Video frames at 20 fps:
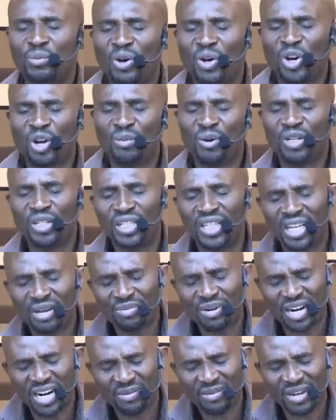borobo dile
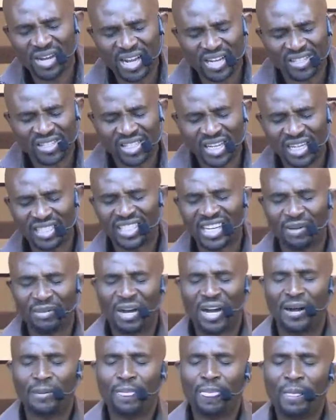brede bega santa
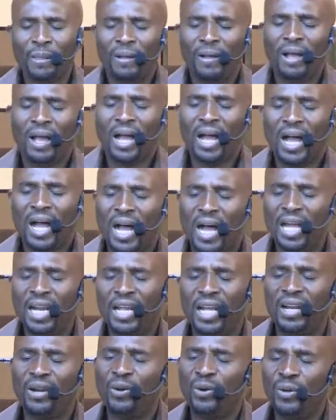ba.
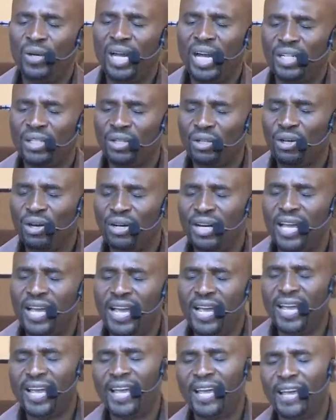Hallelujah to your
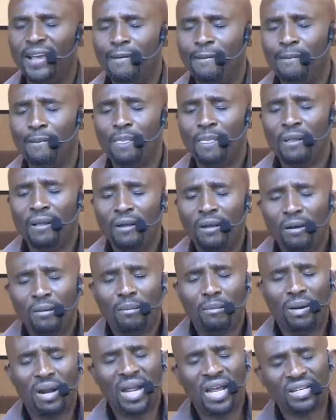name.
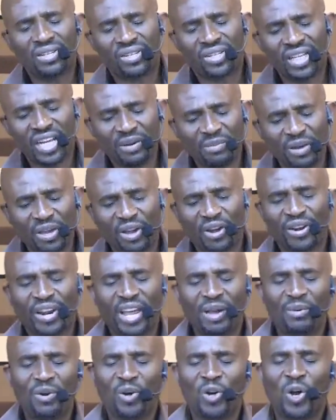Blessed be your
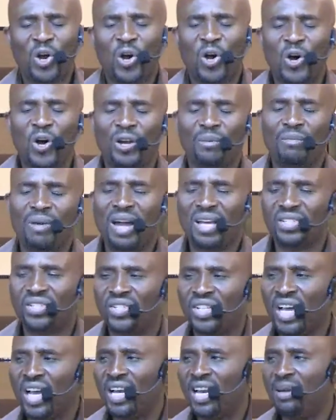name, O God.
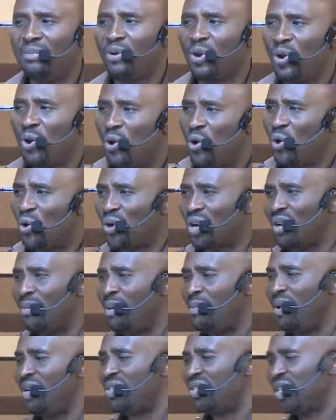Masale bro
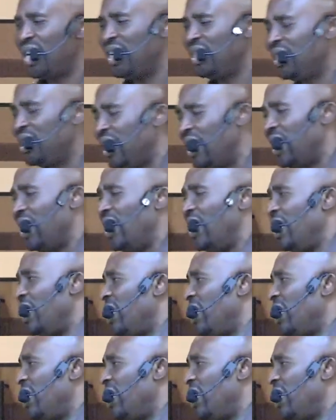rebebe santa.